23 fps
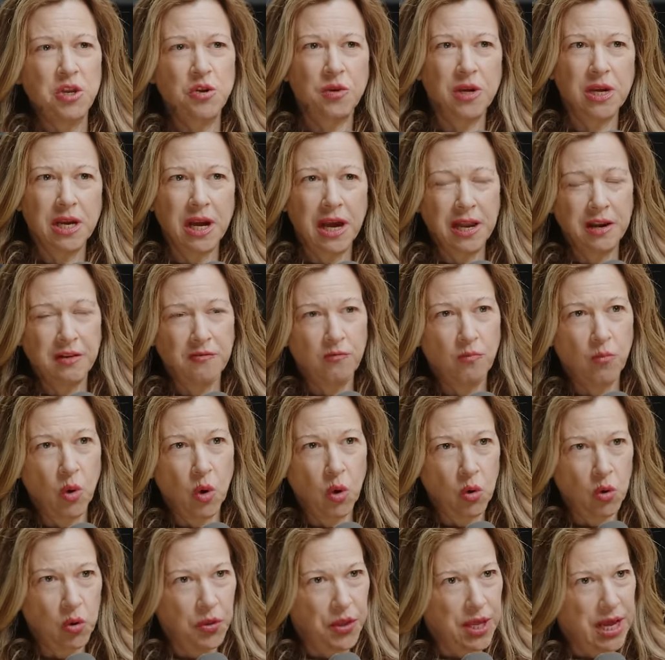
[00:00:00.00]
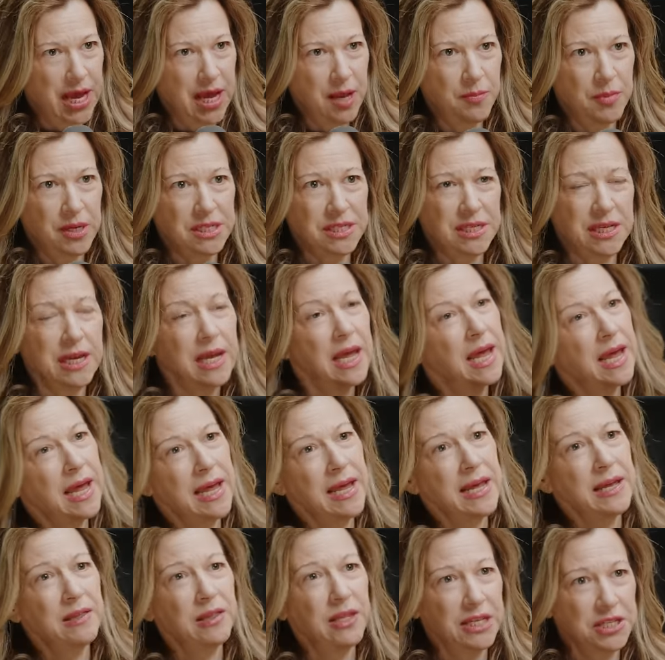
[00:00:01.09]
You can kind of mold that by saying,
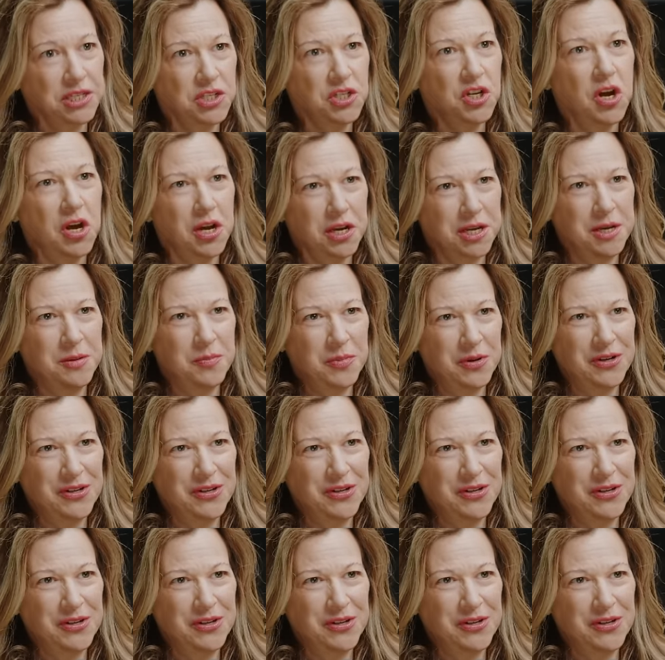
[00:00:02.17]
hey, let's talk in